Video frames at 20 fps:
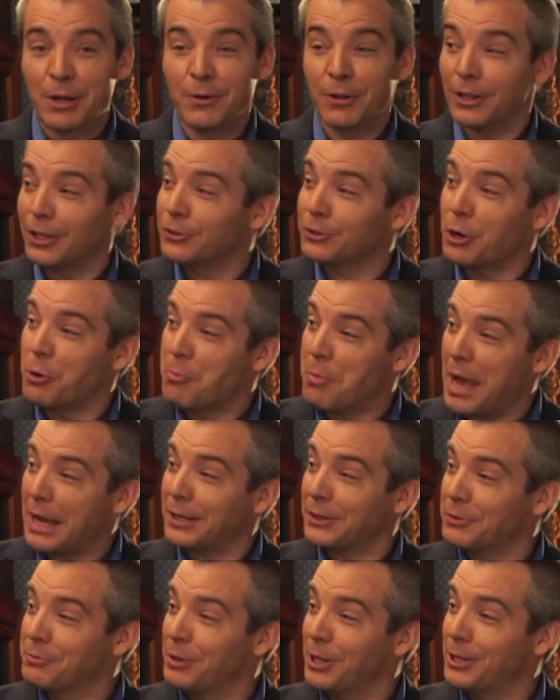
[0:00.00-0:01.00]
And let's go back
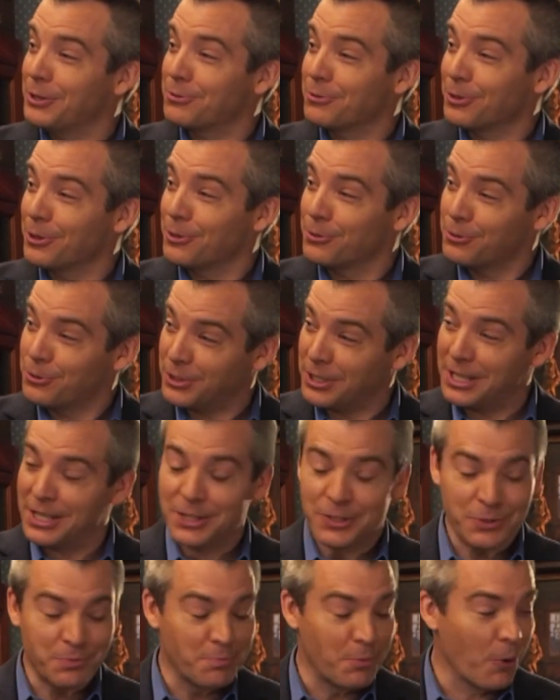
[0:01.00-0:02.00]
to the place where those
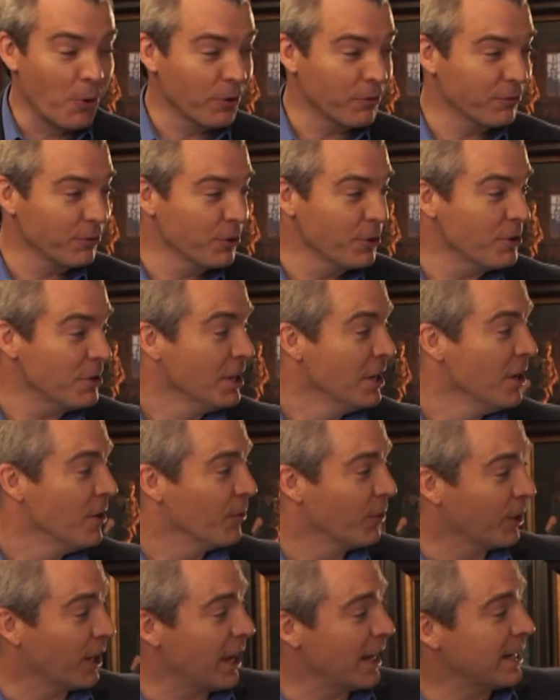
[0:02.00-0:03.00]
seeds bore fruit.
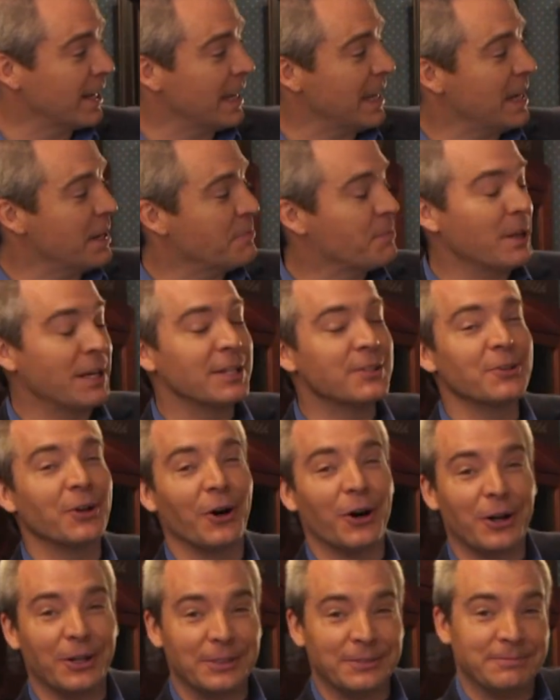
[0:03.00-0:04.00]
We're headed to Independence Hall.